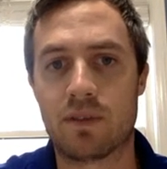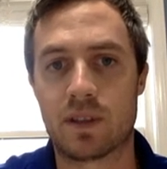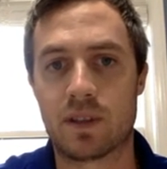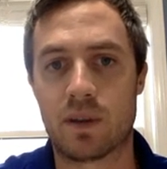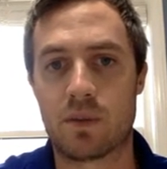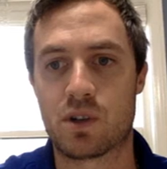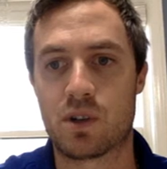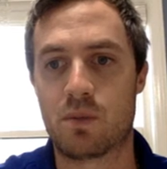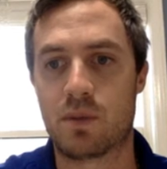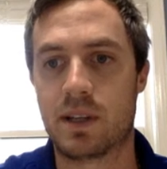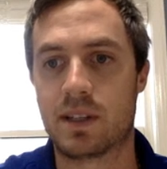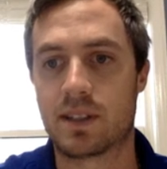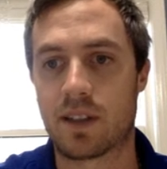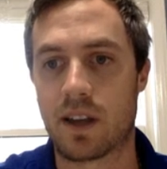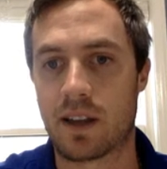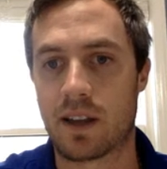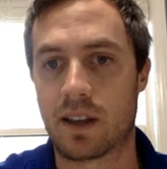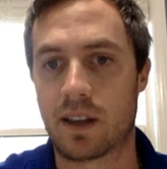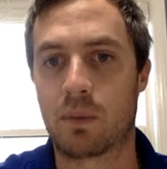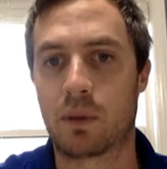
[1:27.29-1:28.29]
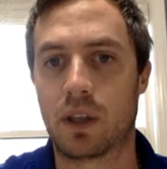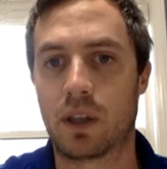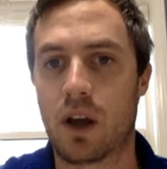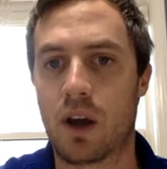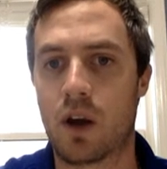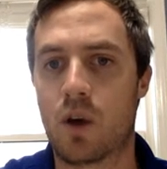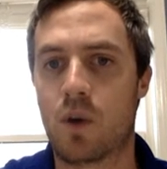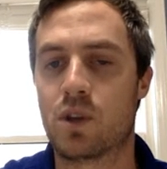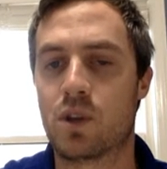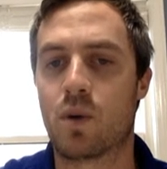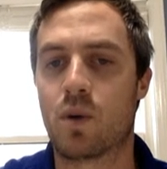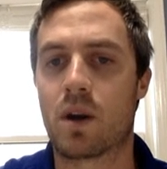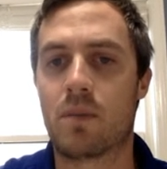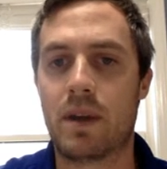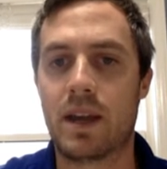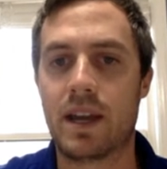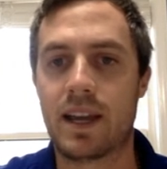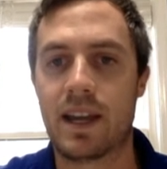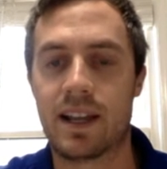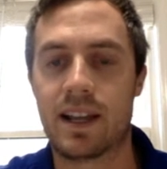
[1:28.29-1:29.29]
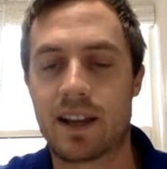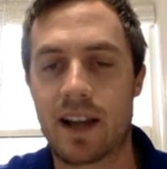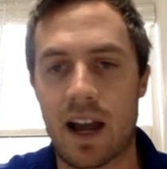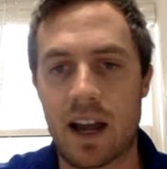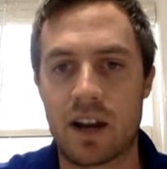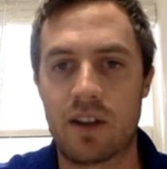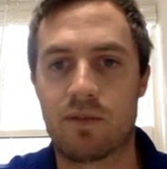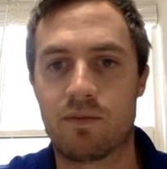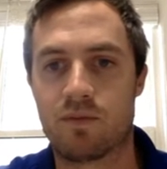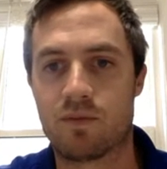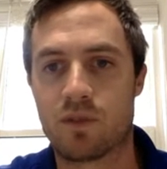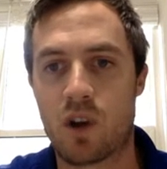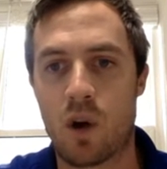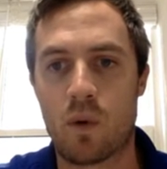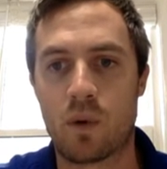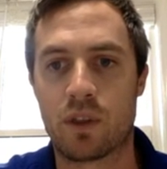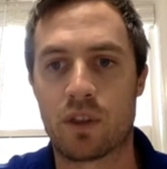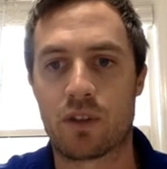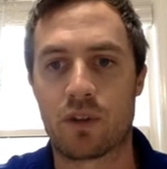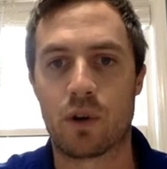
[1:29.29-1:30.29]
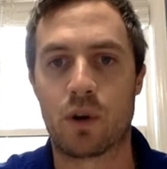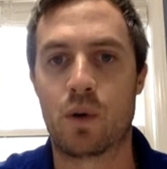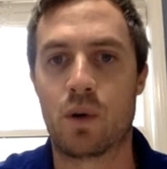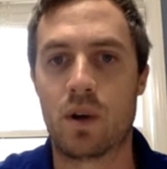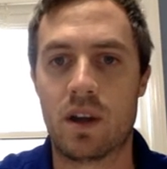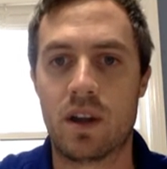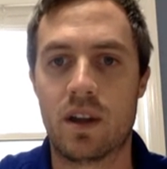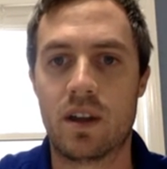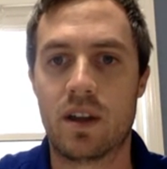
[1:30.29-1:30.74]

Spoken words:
some should be slightly below, and you want to make it kind of going through